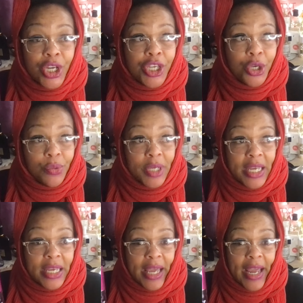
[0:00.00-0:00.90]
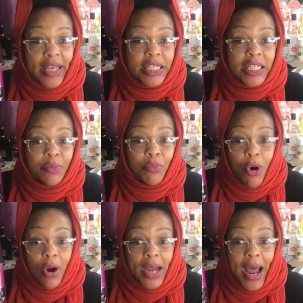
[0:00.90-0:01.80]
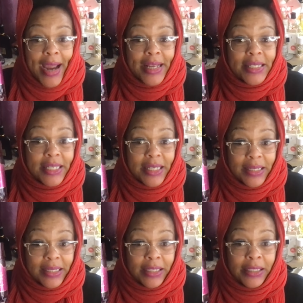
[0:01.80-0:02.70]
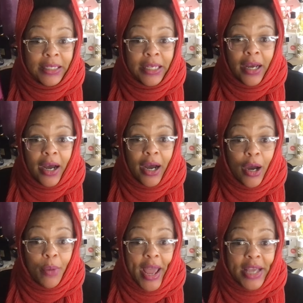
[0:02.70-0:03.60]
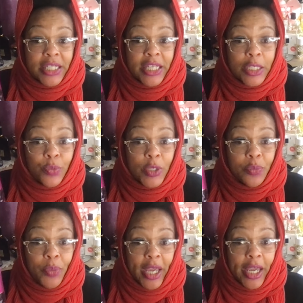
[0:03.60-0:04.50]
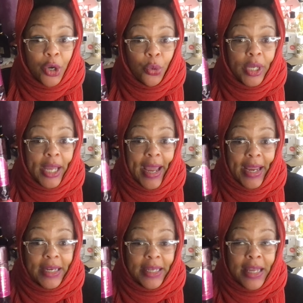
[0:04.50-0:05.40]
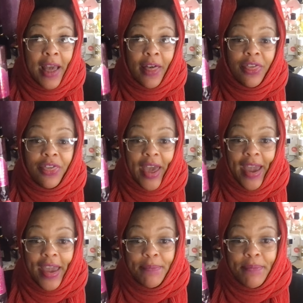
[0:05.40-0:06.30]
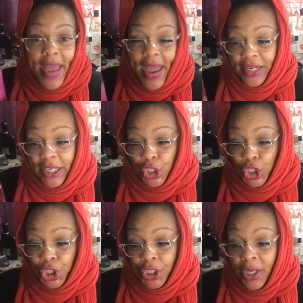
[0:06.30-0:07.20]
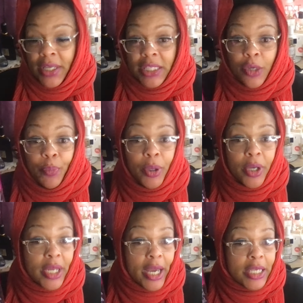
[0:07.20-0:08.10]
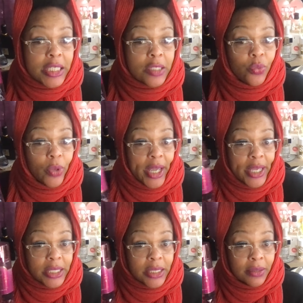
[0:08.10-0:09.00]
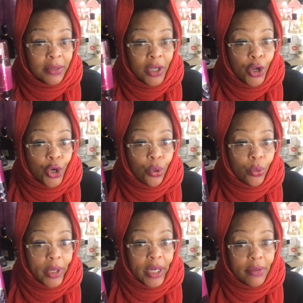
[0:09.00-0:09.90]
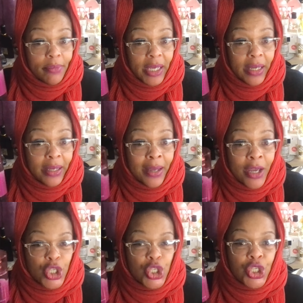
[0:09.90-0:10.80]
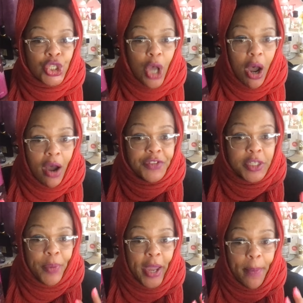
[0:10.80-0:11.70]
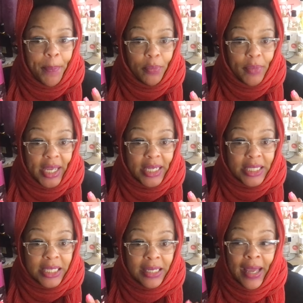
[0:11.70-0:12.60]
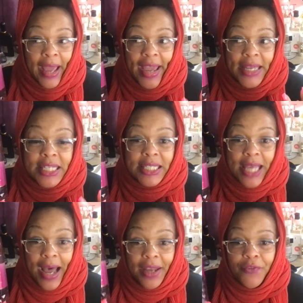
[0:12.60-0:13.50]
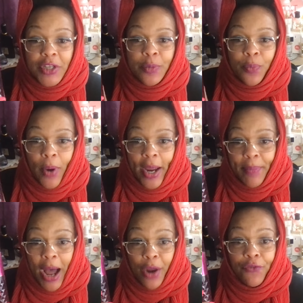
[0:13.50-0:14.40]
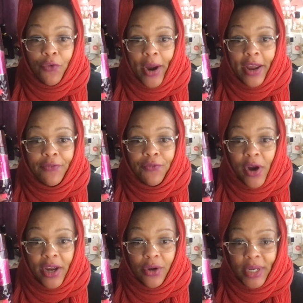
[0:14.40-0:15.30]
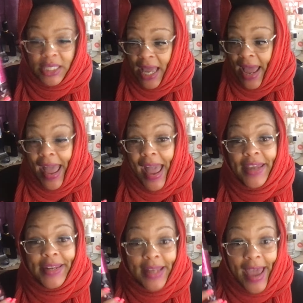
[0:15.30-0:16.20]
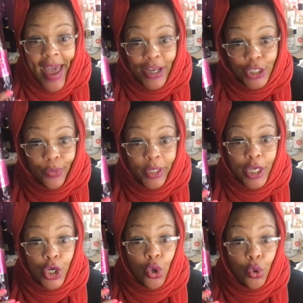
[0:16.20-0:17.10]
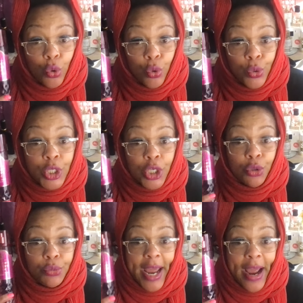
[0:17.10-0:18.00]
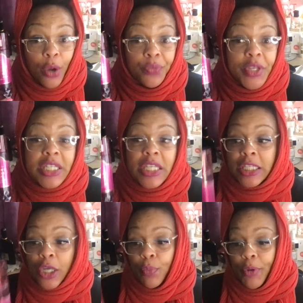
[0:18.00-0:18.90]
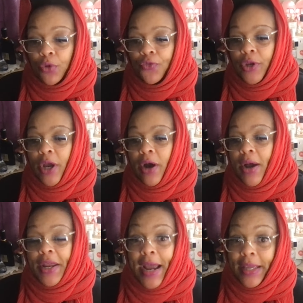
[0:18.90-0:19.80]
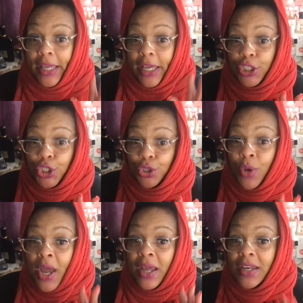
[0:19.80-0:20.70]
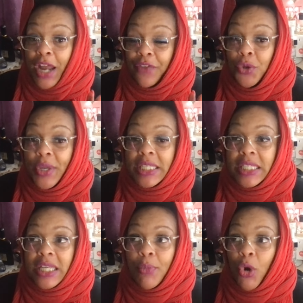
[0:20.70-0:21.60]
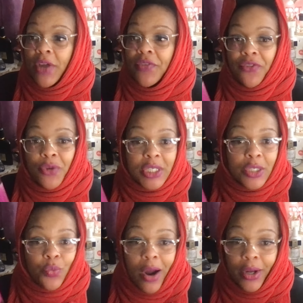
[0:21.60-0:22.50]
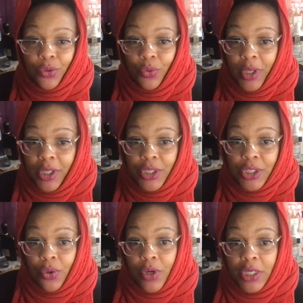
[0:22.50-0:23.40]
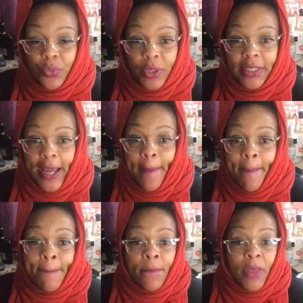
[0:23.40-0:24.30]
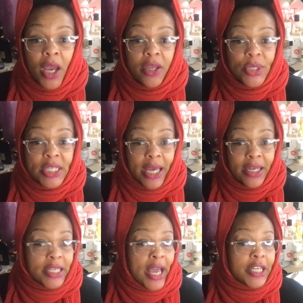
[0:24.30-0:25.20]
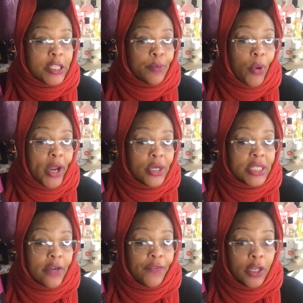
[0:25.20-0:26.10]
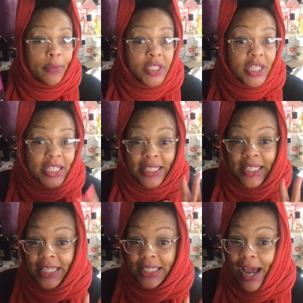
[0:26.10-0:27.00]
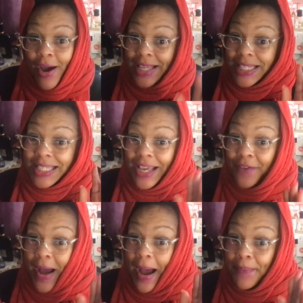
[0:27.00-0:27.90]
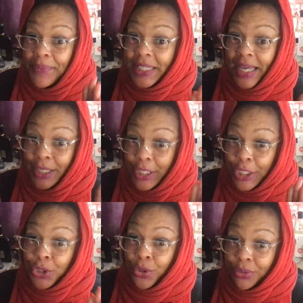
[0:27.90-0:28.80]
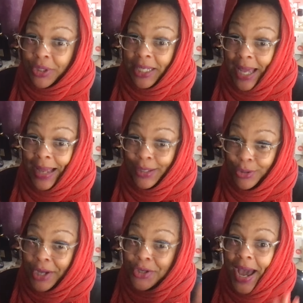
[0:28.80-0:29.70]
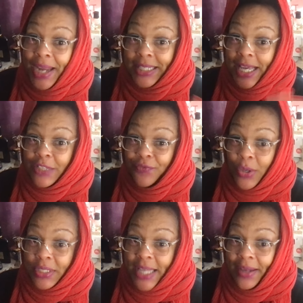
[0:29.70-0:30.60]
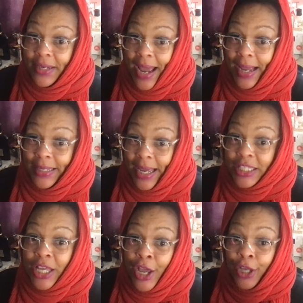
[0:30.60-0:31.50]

unique and smart idea um, as this was being created. They managed to put a sweet, creamy, soft peppermint inside of a spray bottle for a fragrance and it actually cools you down. This is so beautiful, y'all. And I kid you not, if you get some, or even if you're just walking through one of the stores one day and you decide to kind of spray yourself a little bit just to test it out and see if I'm telling the truth or not. You know, you got to test folks out nowadays.